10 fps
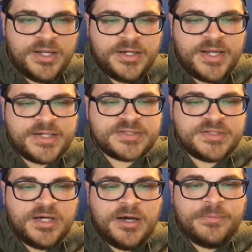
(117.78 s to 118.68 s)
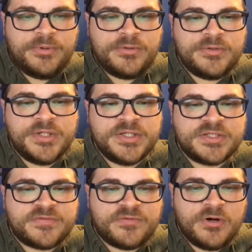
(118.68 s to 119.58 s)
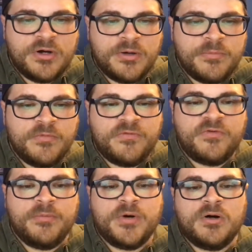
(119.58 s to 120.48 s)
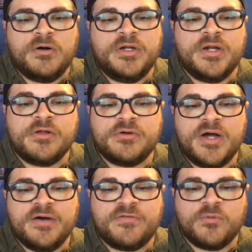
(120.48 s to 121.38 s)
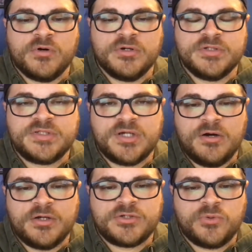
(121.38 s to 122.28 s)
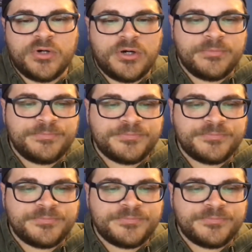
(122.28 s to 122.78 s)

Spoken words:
Next up is from Football and Other F Words on Twitter.